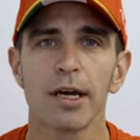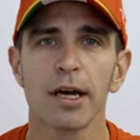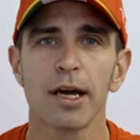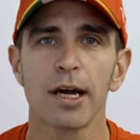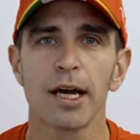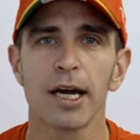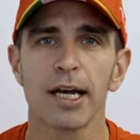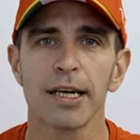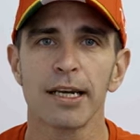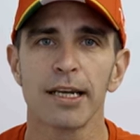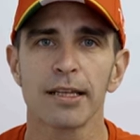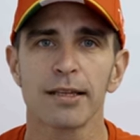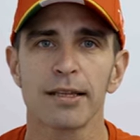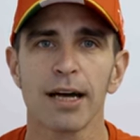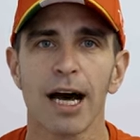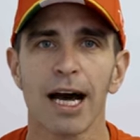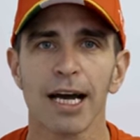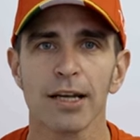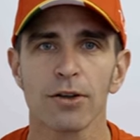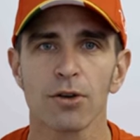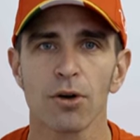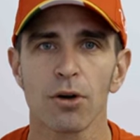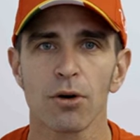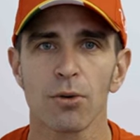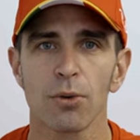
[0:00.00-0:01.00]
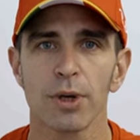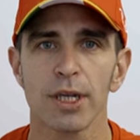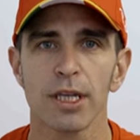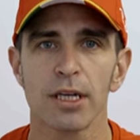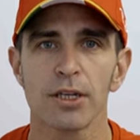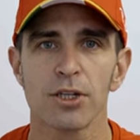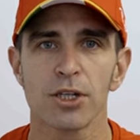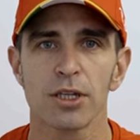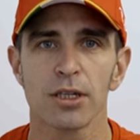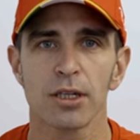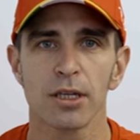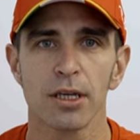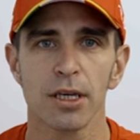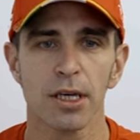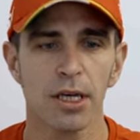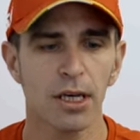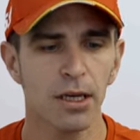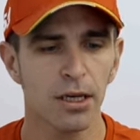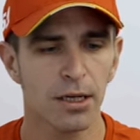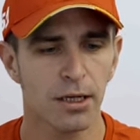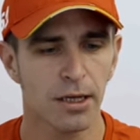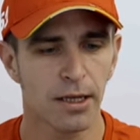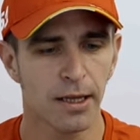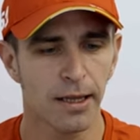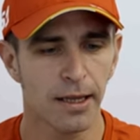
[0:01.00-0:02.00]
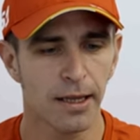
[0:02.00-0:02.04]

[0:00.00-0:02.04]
the title with the GTE.